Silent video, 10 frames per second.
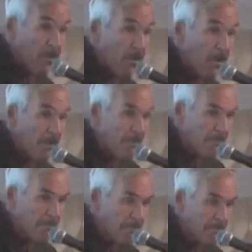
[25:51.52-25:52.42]
Or
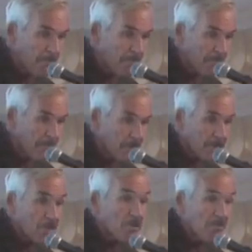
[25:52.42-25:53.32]

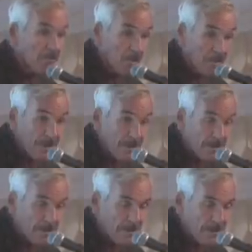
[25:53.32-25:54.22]
just show me one that
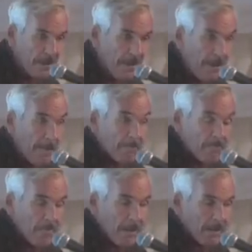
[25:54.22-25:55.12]
isn't.
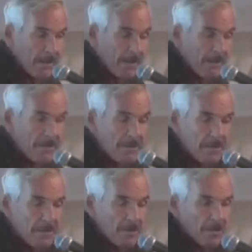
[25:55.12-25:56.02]
Then
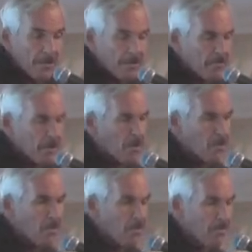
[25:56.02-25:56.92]
this year, there's been a
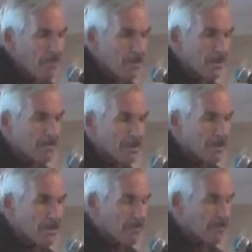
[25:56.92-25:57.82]
whole bunch of
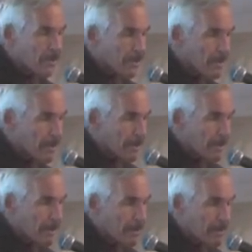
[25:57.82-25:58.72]
discoveries that,
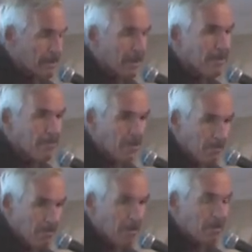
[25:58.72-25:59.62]
that have
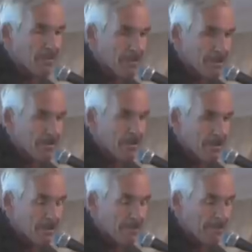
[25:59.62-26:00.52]
come out this
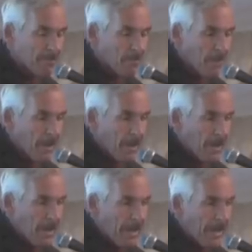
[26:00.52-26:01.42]
year
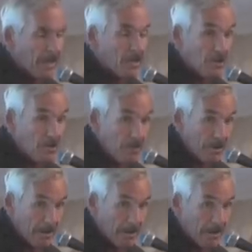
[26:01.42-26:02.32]

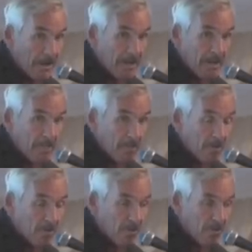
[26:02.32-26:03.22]
including, I come
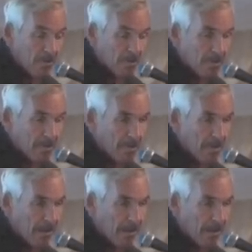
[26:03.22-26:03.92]
across